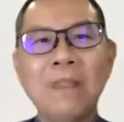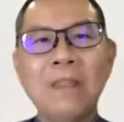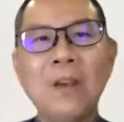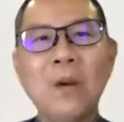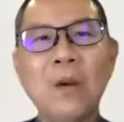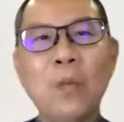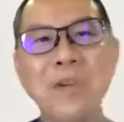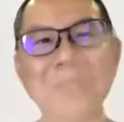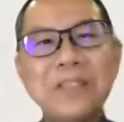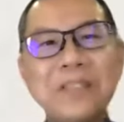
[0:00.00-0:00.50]

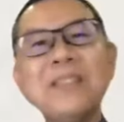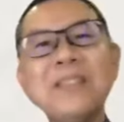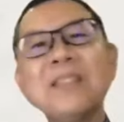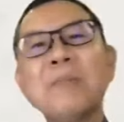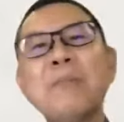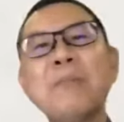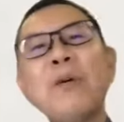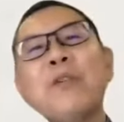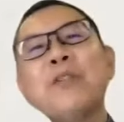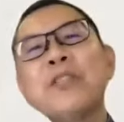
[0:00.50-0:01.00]
Was this
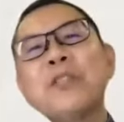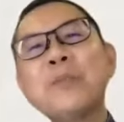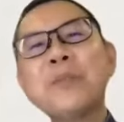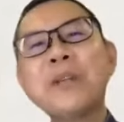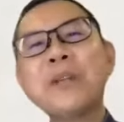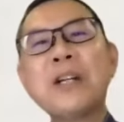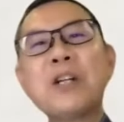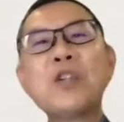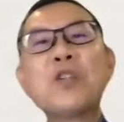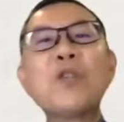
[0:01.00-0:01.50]
supposed to be
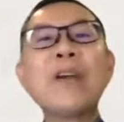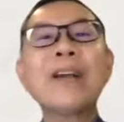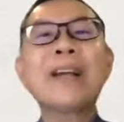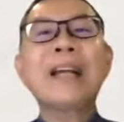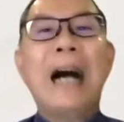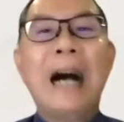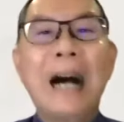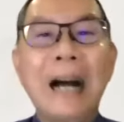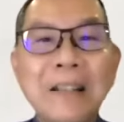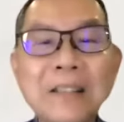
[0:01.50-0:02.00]
a trick
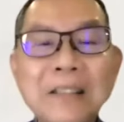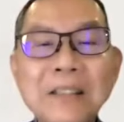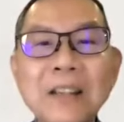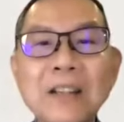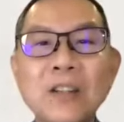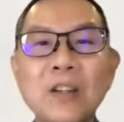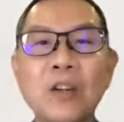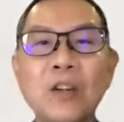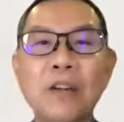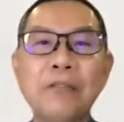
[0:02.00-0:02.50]
answer
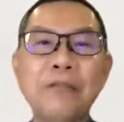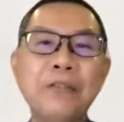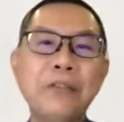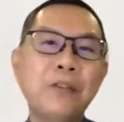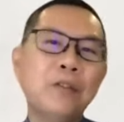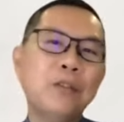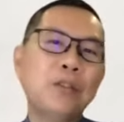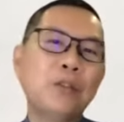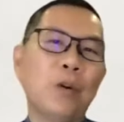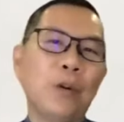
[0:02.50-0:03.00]
to
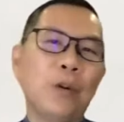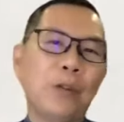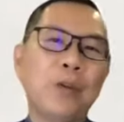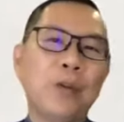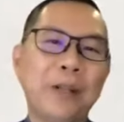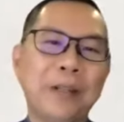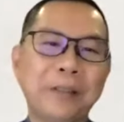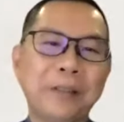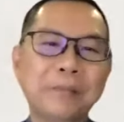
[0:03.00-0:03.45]
confuse Joshua?